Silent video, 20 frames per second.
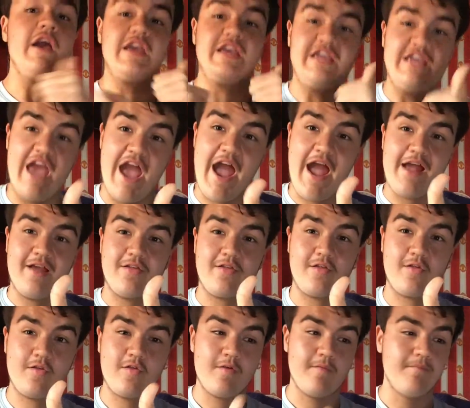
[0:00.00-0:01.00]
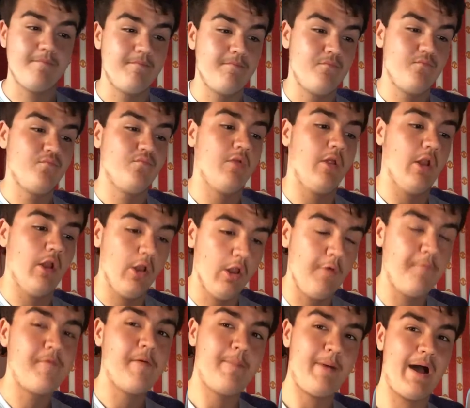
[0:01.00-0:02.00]
Yes!
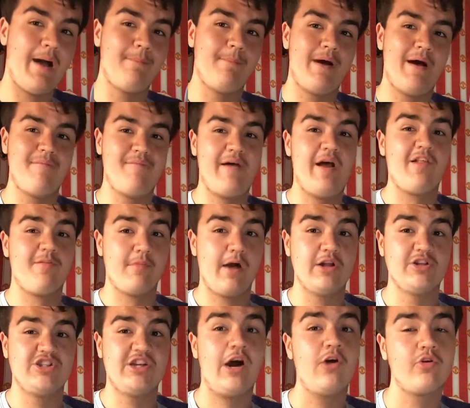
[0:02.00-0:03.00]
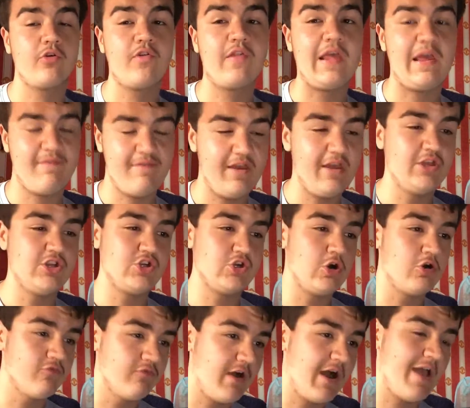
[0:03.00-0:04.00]
Love the Batman, that's my childhood TV
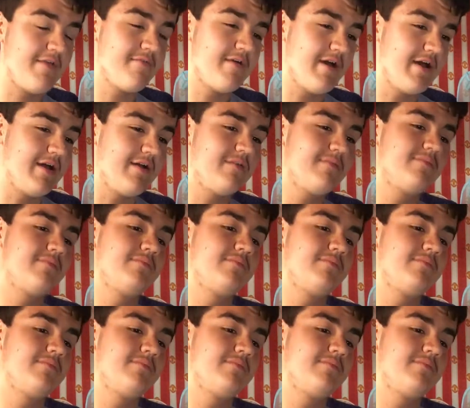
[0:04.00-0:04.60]
show right there.